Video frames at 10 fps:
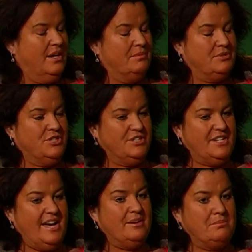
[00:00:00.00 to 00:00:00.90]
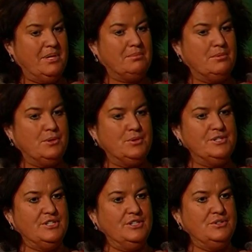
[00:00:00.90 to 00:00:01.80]
shut down and people were going
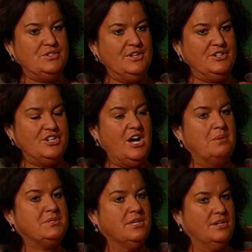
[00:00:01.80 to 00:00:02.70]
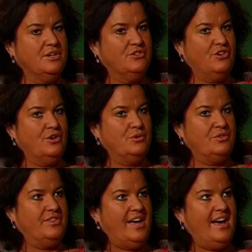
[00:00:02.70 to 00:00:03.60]
to lose their jobs. So
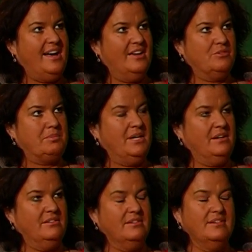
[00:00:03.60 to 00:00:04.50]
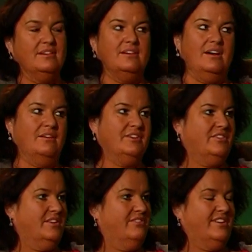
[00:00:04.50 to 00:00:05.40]
that has been
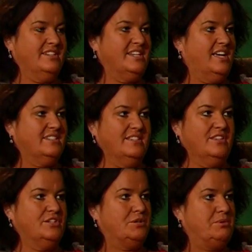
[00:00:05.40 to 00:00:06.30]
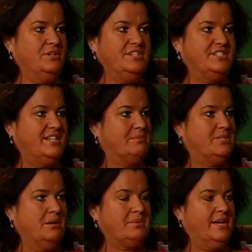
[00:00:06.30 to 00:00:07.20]
obviously fantastic that the community stepped
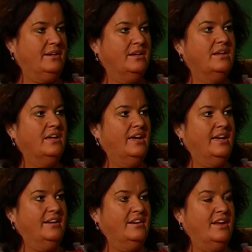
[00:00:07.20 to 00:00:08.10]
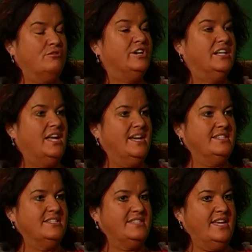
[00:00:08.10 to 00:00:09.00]
up and
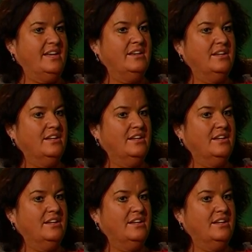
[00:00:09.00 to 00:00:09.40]
realizes that,